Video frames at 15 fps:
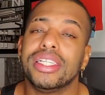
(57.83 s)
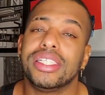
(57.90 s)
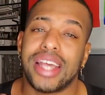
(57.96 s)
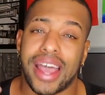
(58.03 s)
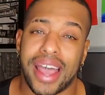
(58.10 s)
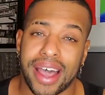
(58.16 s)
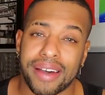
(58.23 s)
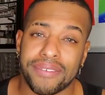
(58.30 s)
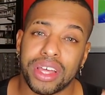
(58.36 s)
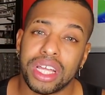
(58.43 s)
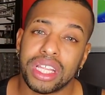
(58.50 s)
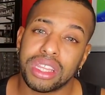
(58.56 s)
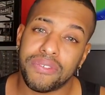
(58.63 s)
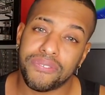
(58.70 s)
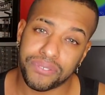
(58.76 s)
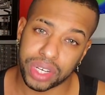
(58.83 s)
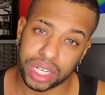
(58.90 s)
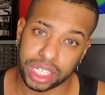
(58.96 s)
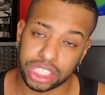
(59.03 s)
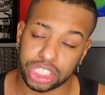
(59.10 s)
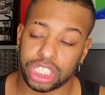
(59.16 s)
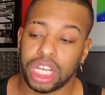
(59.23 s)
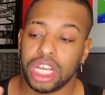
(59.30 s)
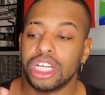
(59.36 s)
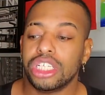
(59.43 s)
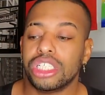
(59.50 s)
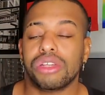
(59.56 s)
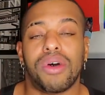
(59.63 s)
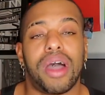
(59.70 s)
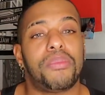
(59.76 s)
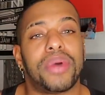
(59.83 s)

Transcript: to have the footage. So I